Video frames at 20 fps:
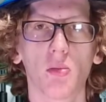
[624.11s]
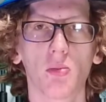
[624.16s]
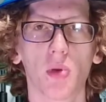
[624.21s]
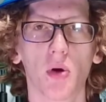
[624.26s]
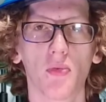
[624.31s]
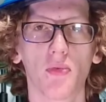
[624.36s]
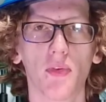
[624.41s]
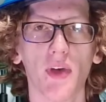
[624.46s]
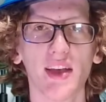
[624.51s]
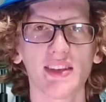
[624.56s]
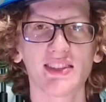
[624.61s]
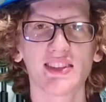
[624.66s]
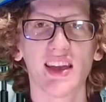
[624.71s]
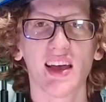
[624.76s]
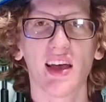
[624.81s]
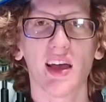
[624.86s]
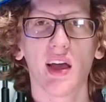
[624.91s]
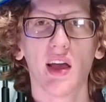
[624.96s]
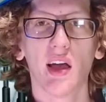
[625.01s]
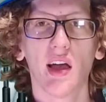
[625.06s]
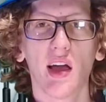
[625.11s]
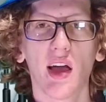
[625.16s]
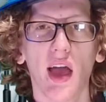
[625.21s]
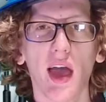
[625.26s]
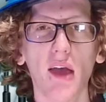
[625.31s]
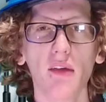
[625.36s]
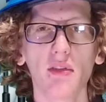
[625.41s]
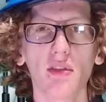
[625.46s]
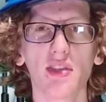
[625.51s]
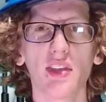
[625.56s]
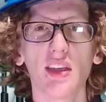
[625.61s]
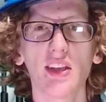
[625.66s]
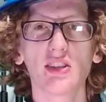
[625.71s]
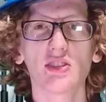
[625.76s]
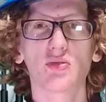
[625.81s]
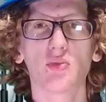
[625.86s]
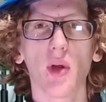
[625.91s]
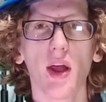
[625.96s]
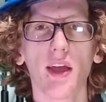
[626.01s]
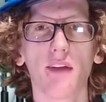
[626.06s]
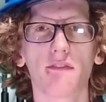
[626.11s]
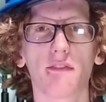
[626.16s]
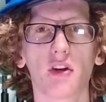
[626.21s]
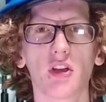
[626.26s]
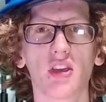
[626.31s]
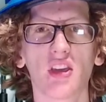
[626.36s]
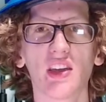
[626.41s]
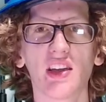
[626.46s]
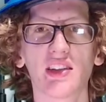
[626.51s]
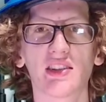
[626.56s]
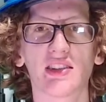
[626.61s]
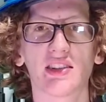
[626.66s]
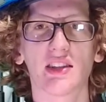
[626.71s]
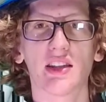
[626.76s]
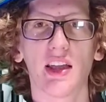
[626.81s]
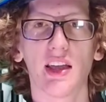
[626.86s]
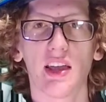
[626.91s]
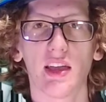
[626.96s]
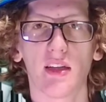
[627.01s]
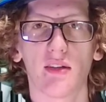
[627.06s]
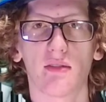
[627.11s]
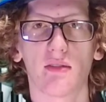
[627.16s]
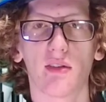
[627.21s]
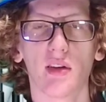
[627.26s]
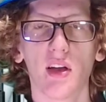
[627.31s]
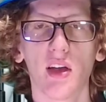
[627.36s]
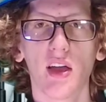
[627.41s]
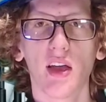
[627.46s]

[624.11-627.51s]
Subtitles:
Professor, everything's ready for you to leave.